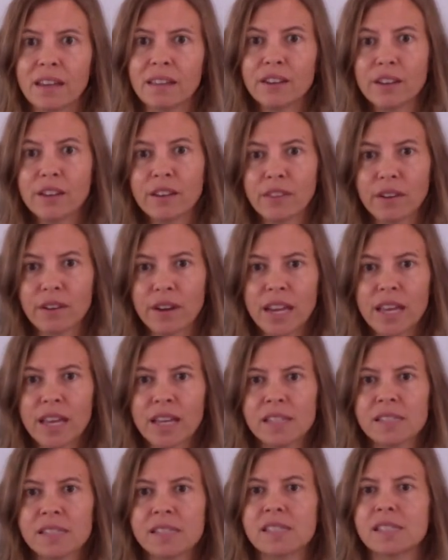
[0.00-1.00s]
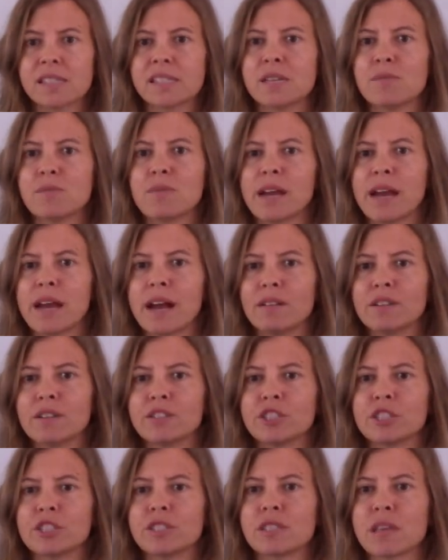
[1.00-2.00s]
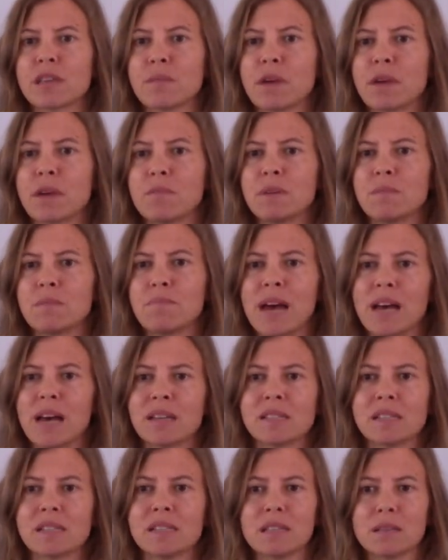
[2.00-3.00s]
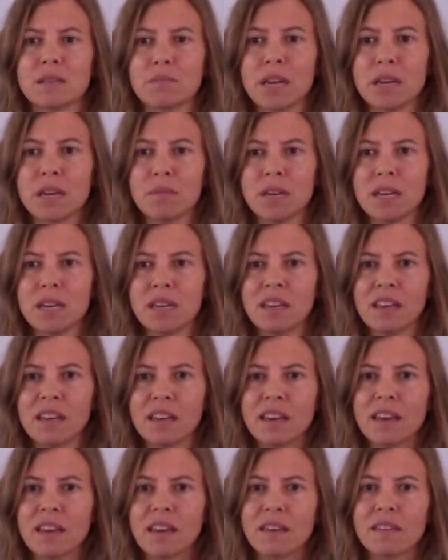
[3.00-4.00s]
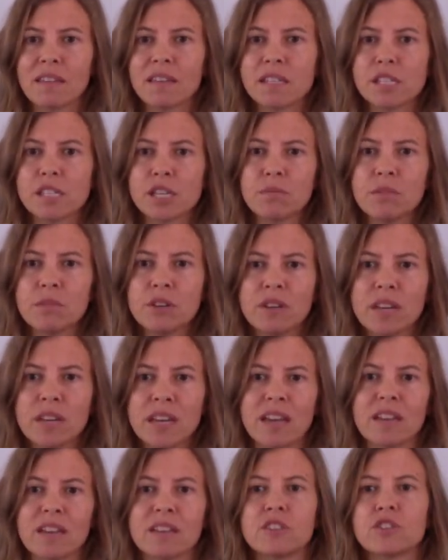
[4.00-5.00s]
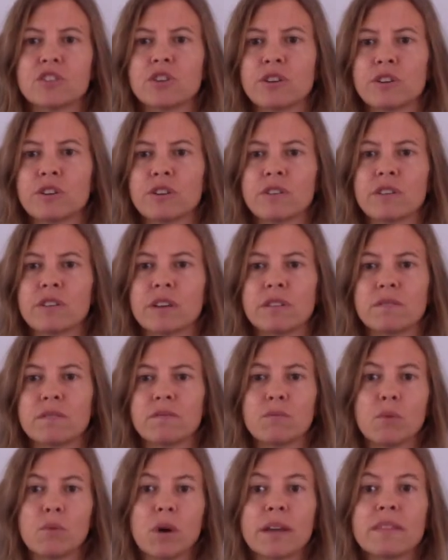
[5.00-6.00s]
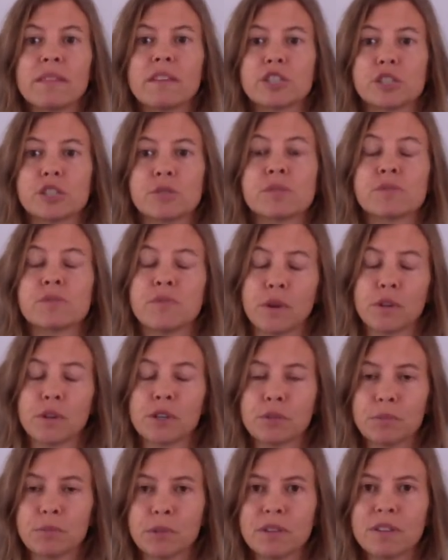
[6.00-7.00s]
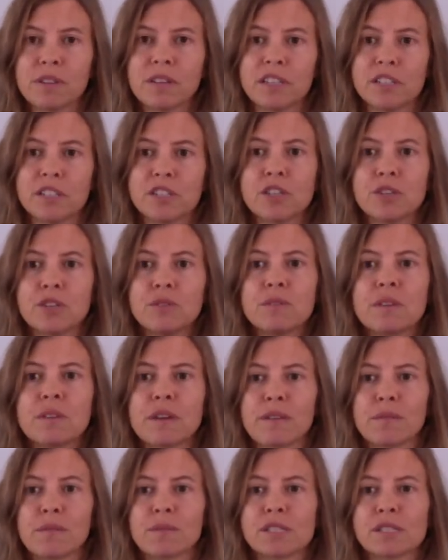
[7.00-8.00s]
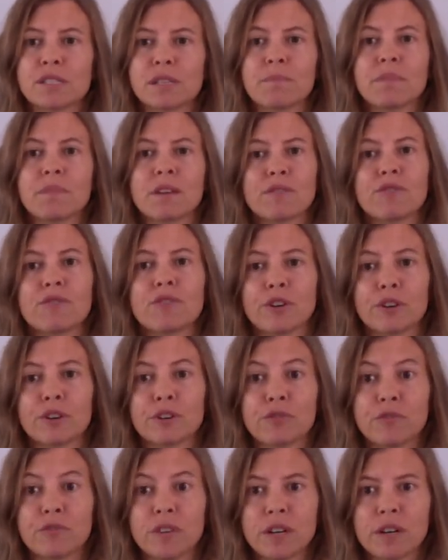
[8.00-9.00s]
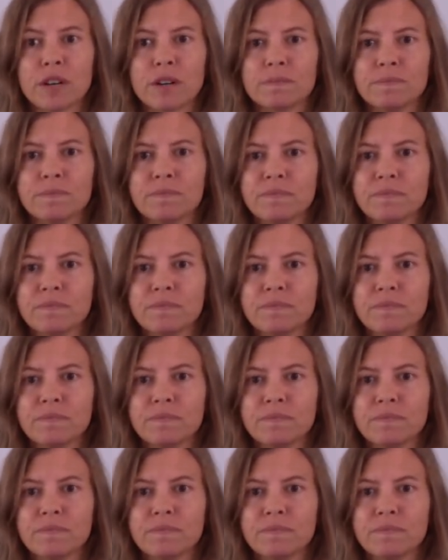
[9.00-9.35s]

and look at their hands to see what allergens they might be passing to the baby. This communicated to her that, 1, that she was vulnerable, and 2, that there was something for her to fear.